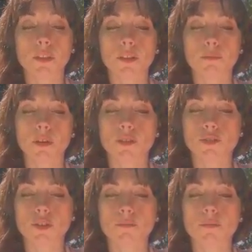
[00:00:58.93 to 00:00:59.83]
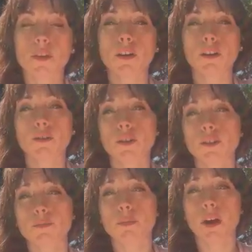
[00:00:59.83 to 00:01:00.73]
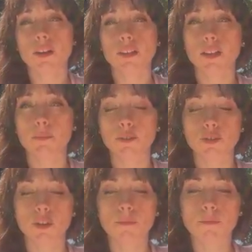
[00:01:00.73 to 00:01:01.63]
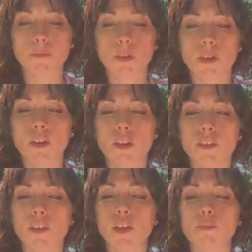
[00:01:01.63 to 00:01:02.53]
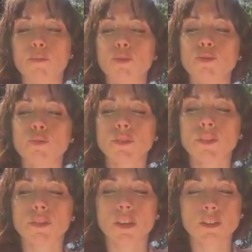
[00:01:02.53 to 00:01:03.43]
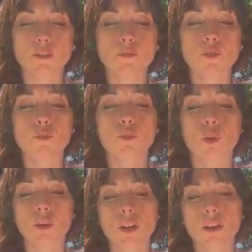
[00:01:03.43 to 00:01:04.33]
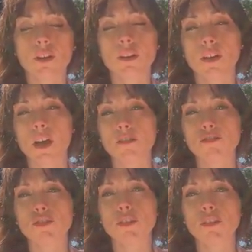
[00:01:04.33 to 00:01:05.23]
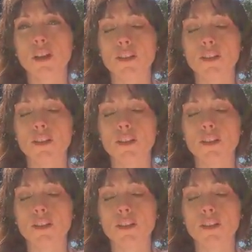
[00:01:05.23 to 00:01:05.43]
blood pressure, increased body temperature. They produce a sense of euphoria, energy,